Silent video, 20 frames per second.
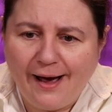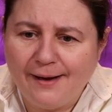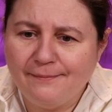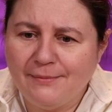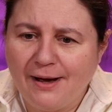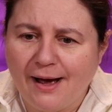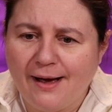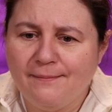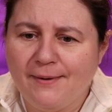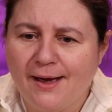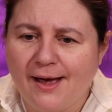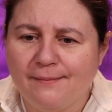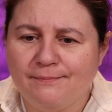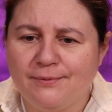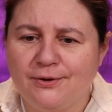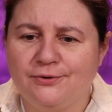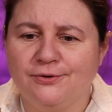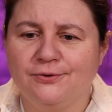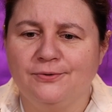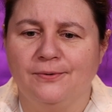I'm
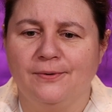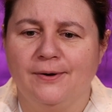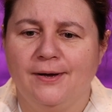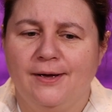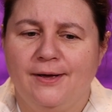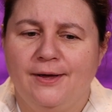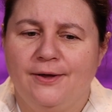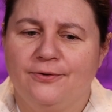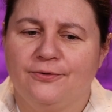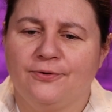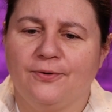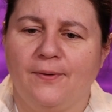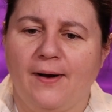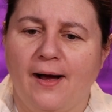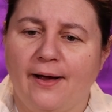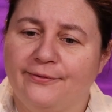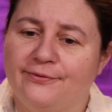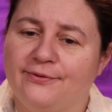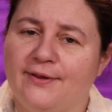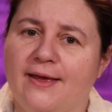happy too. So
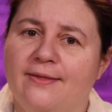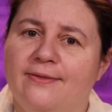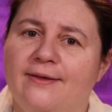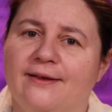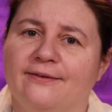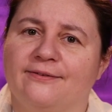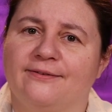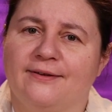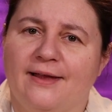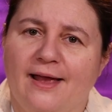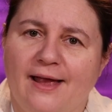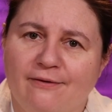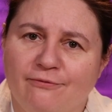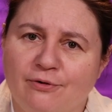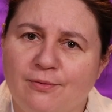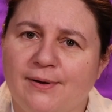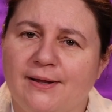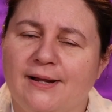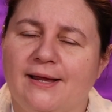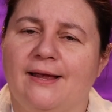I'll say this,
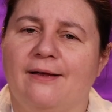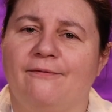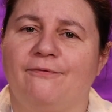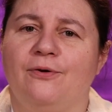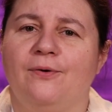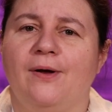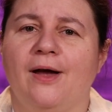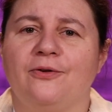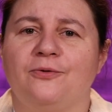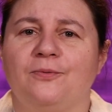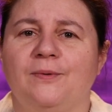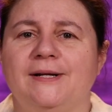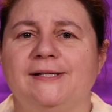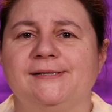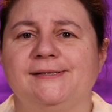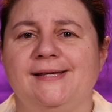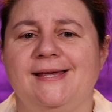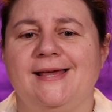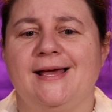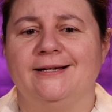everybody, if you guys want to
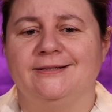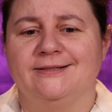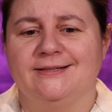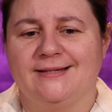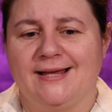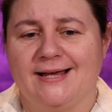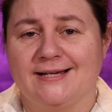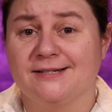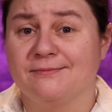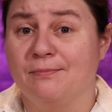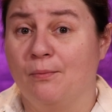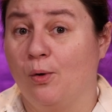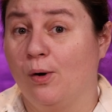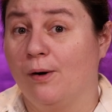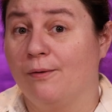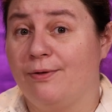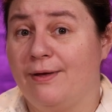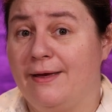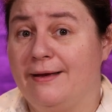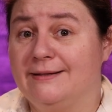see us test
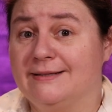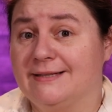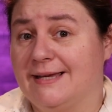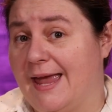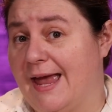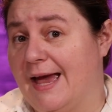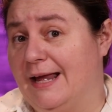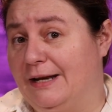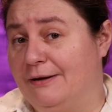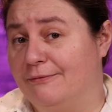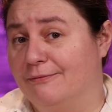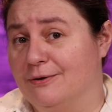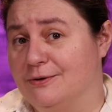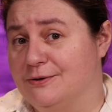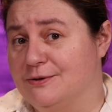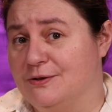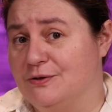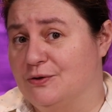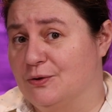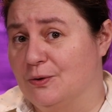more things, Canon
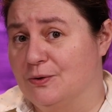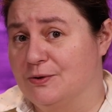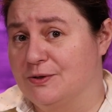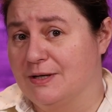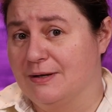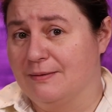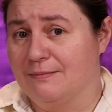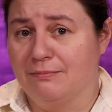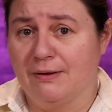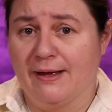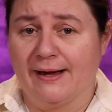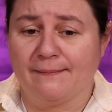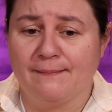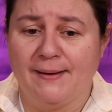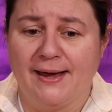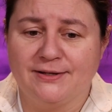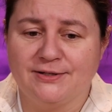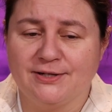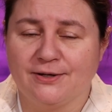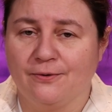versus URSA
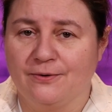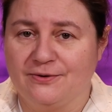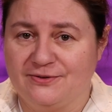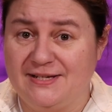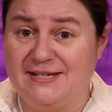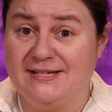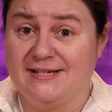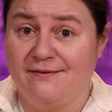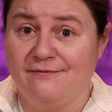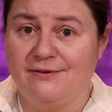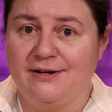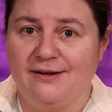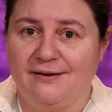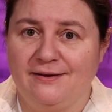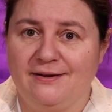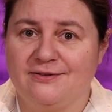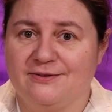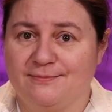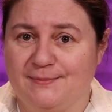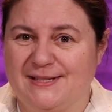Blackmagic, or
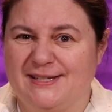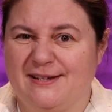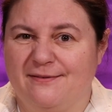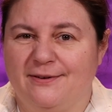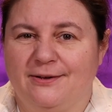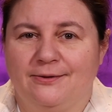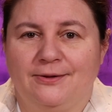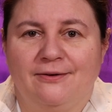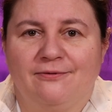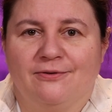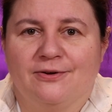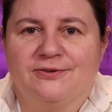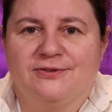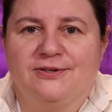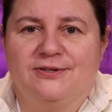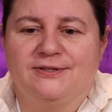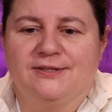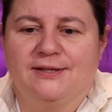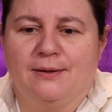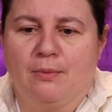C70 specifically
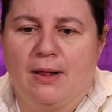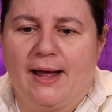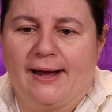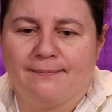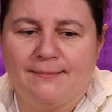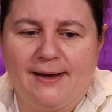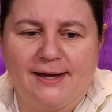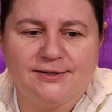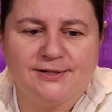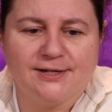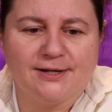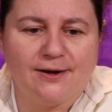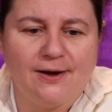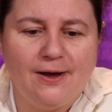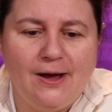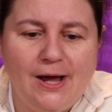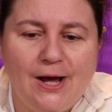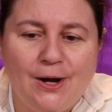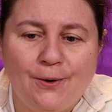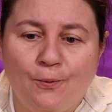versus the Blackmagic,
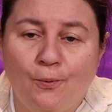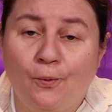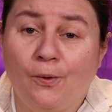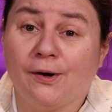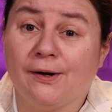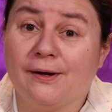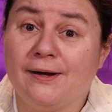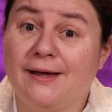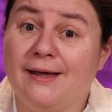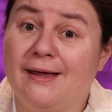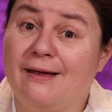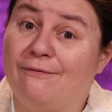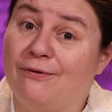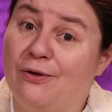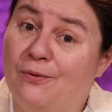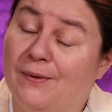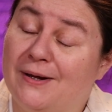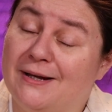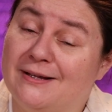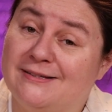or if
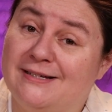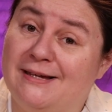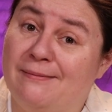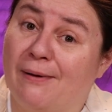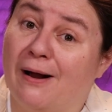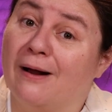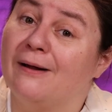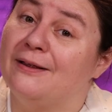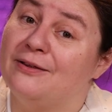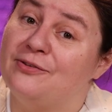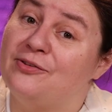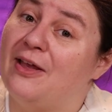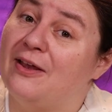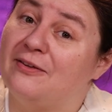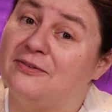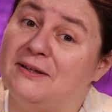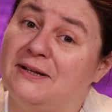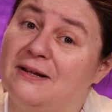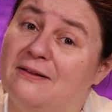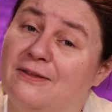you want to see Marcus
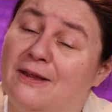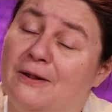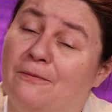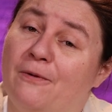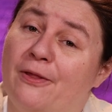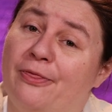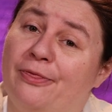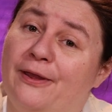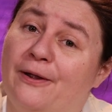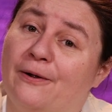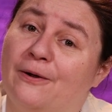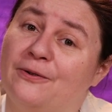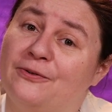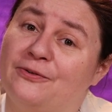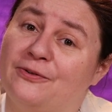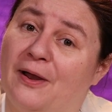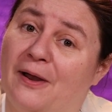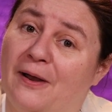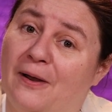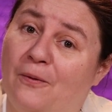test anything with the
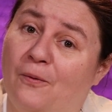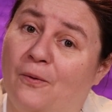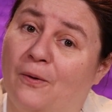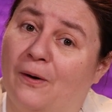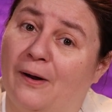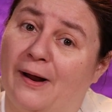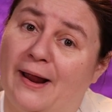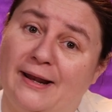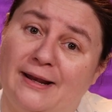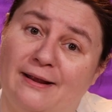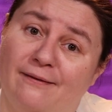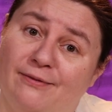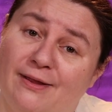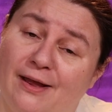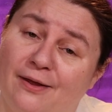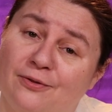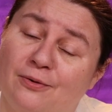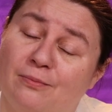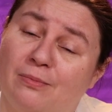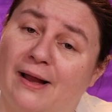URSA or any of
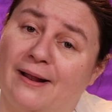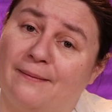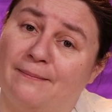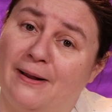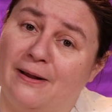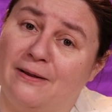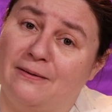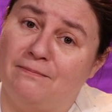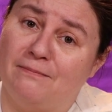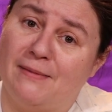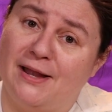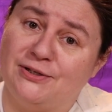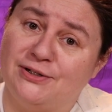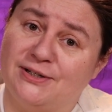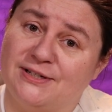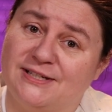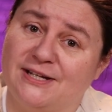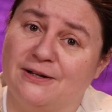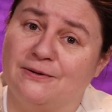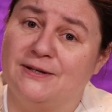the other
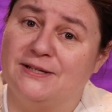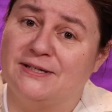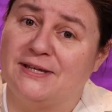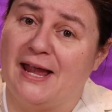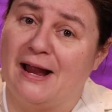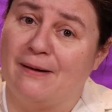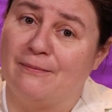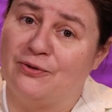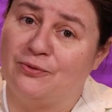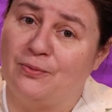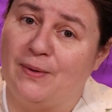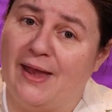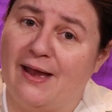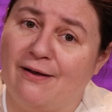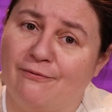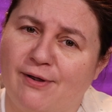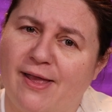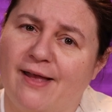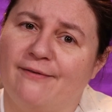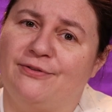Blackmagic series cameras we
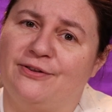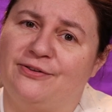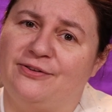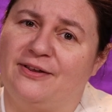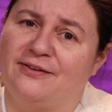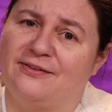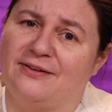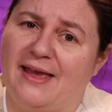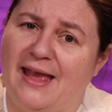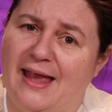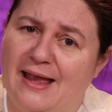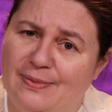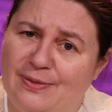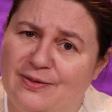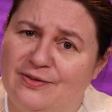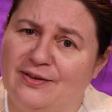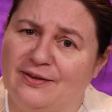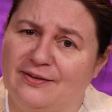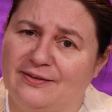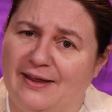have the 6K and
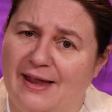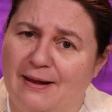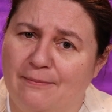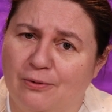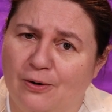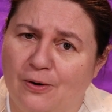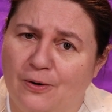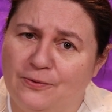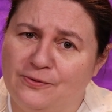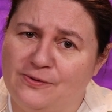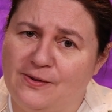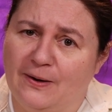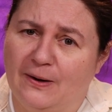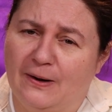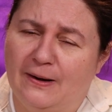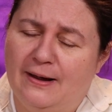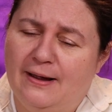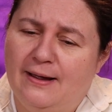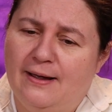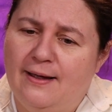the 6K Pros
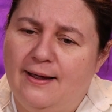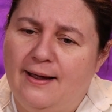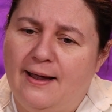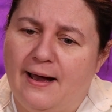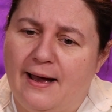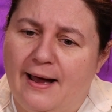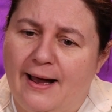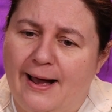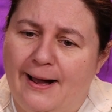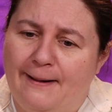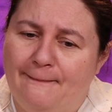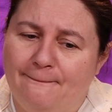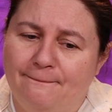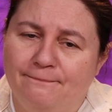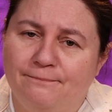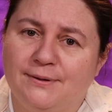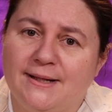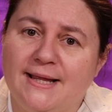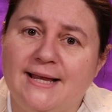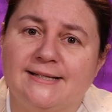here.
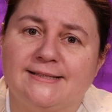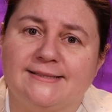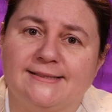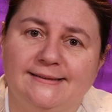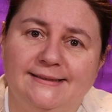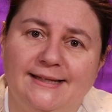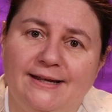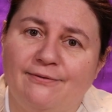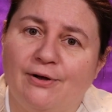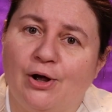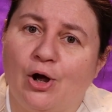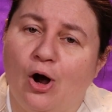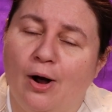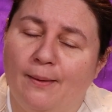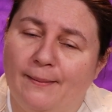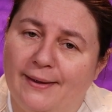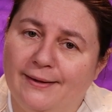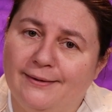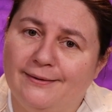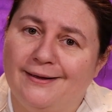Please leave a
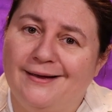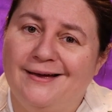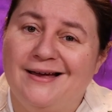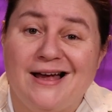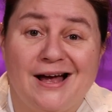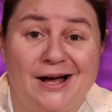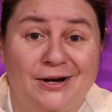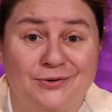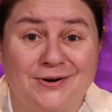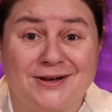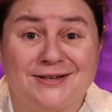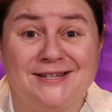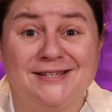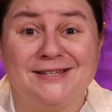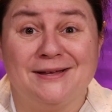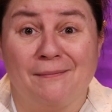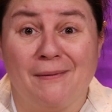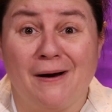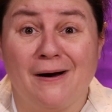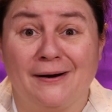comment, address
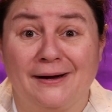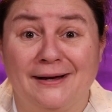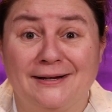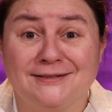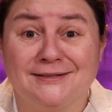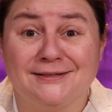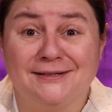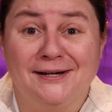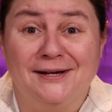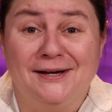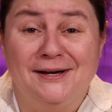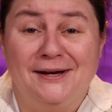it to Marcus